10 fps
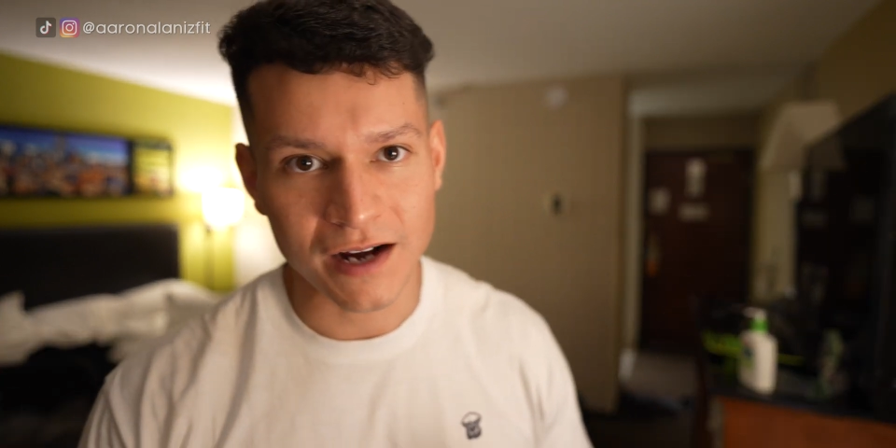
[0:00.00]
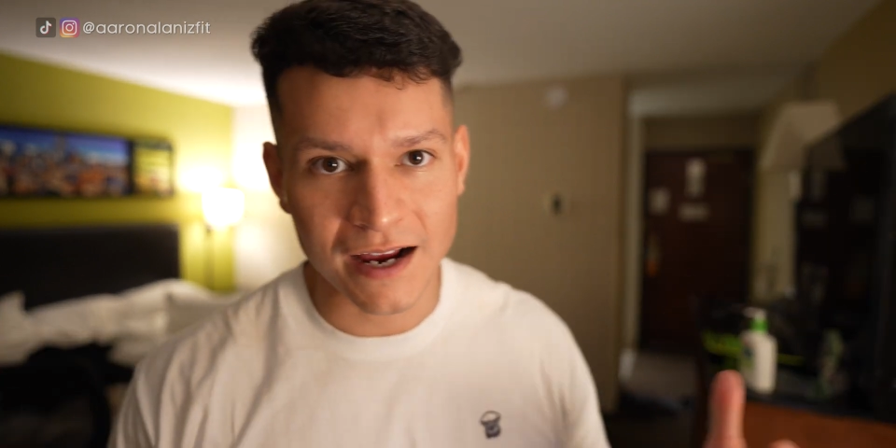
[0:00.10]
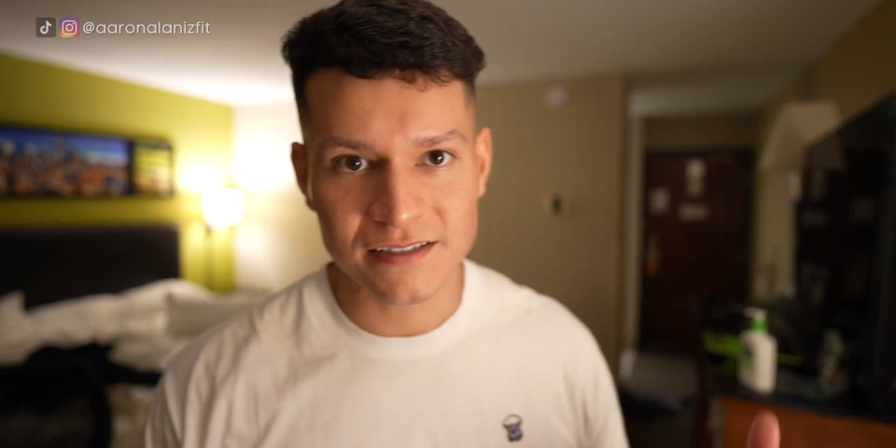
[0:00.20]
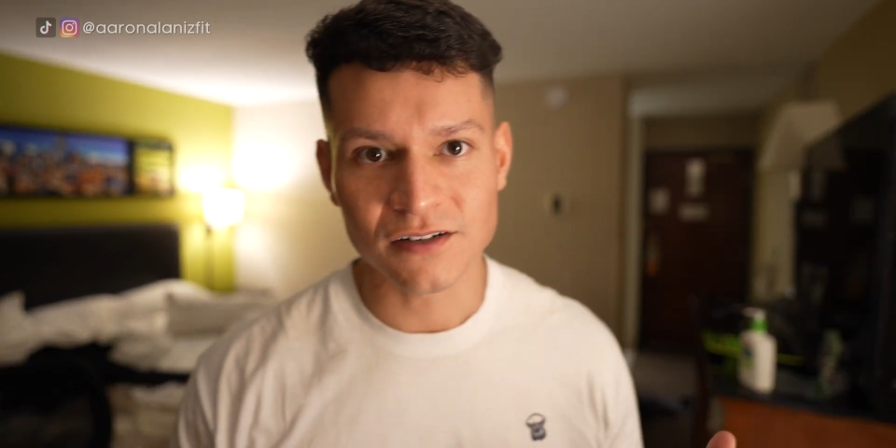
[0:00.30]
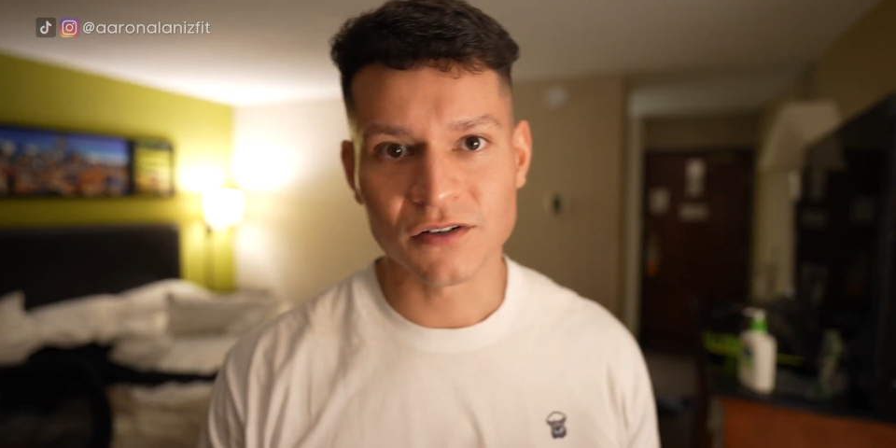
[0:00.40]

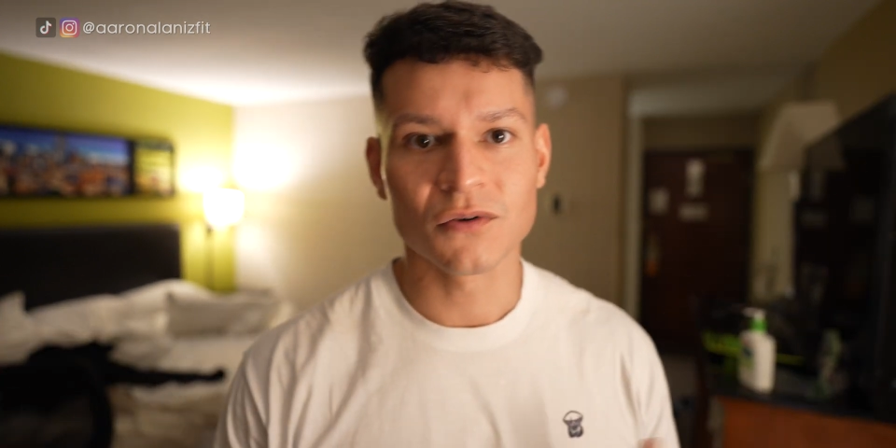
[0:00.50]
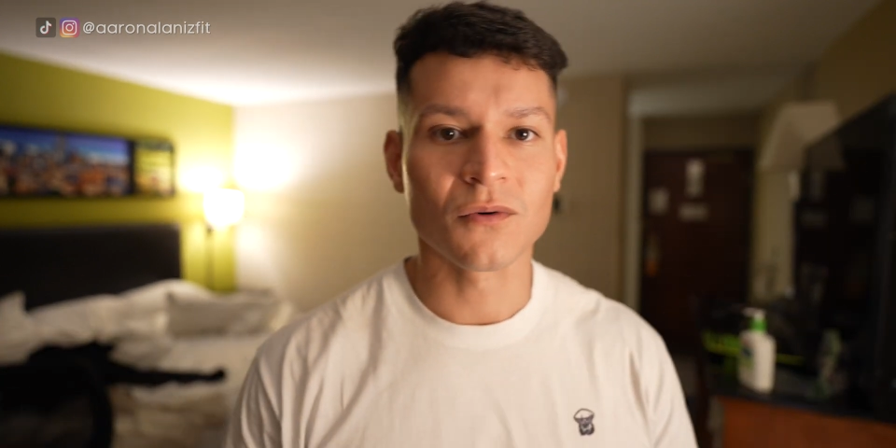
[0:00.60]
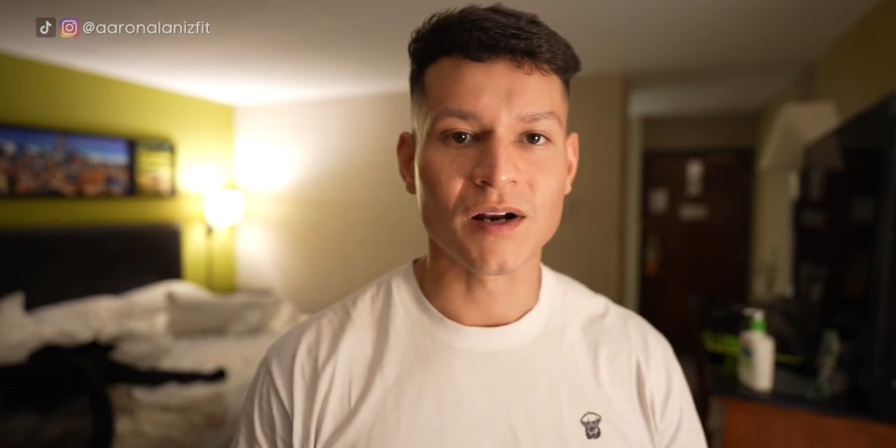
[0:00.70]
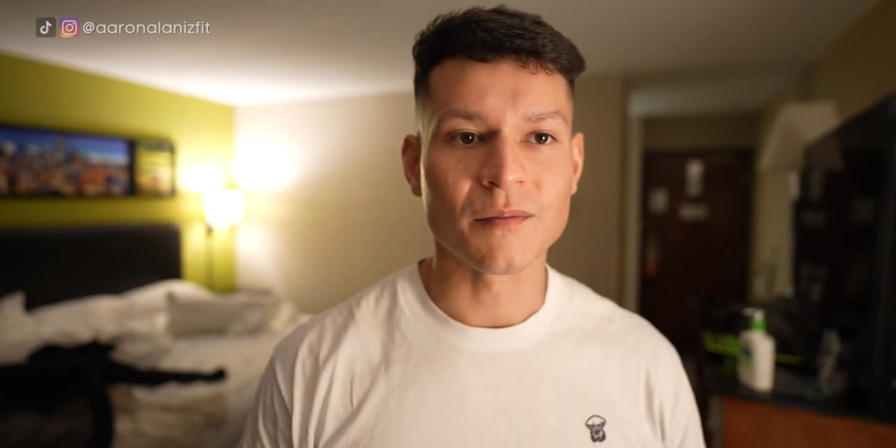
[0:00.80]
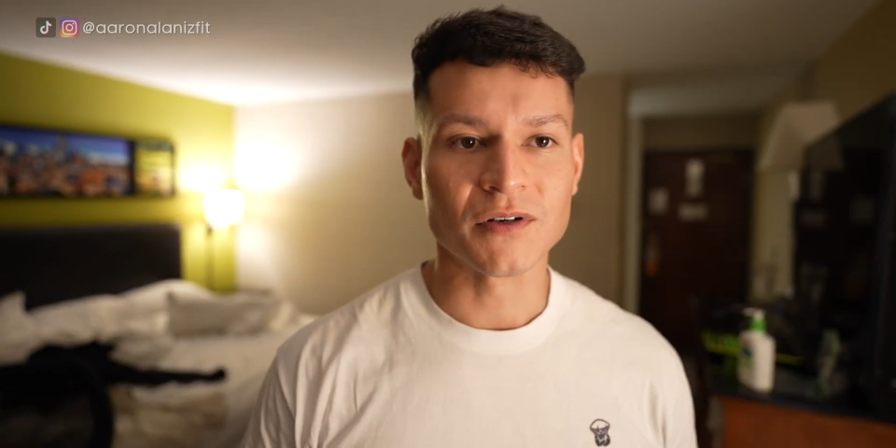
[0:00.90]
guys that are doing
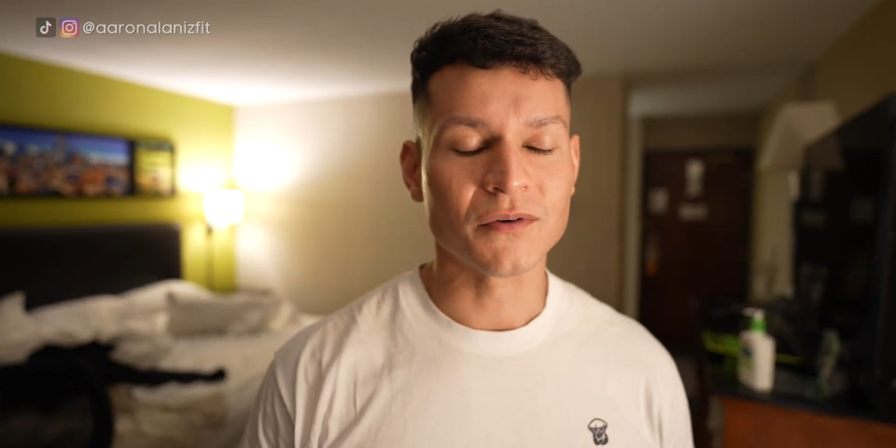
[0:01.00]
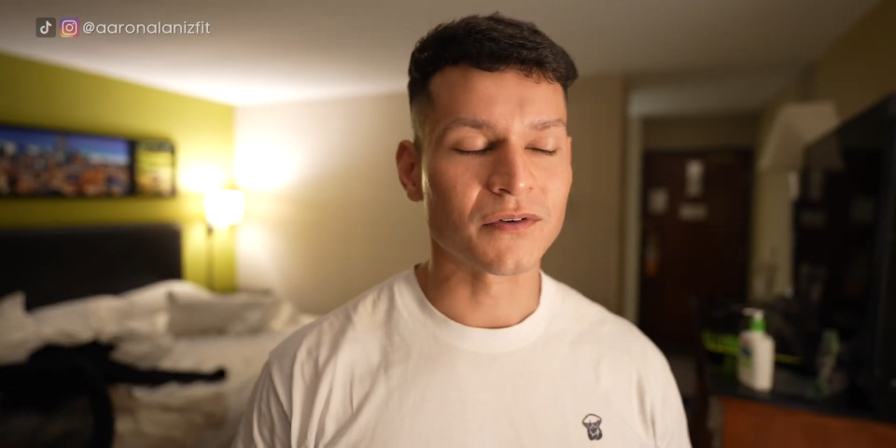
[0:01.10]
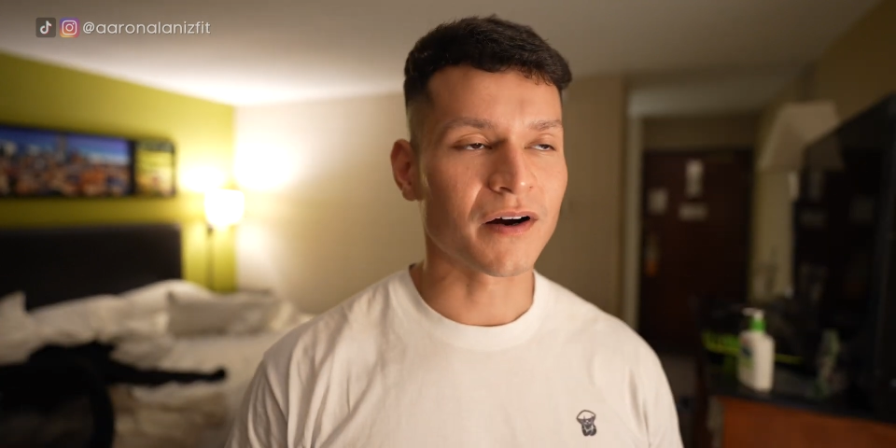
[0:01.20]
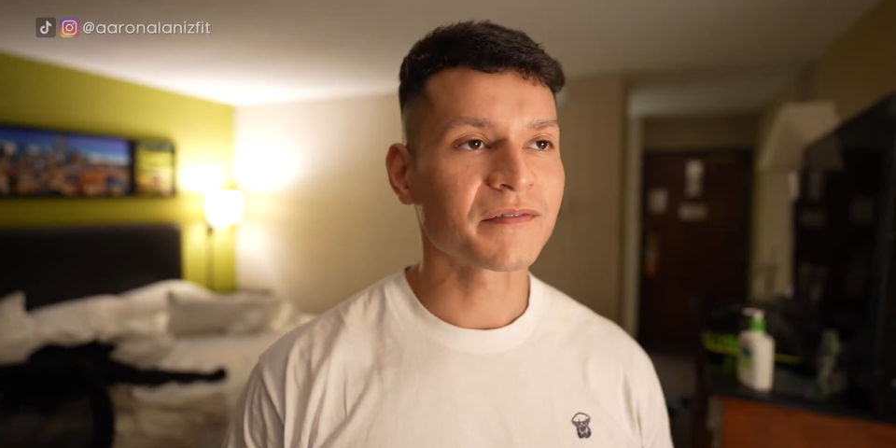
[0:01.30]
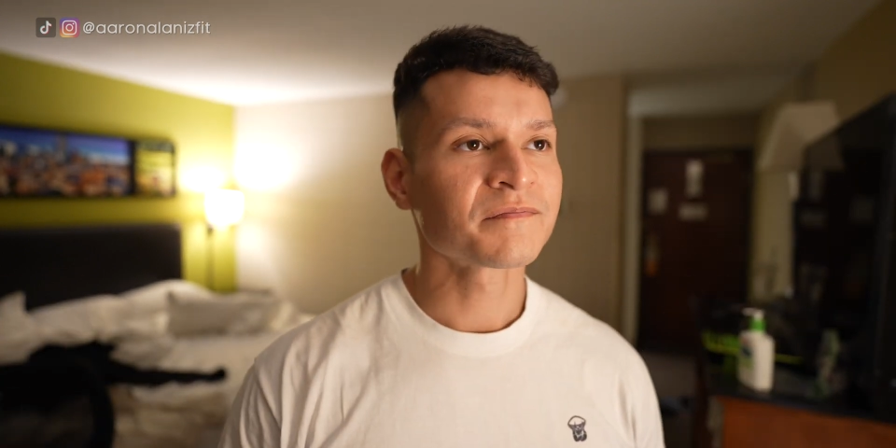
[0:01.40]
what I'm doing,
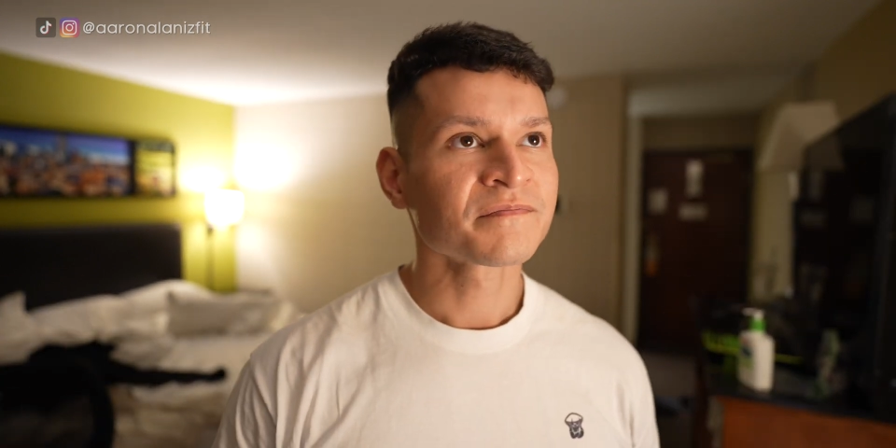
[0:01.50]
right?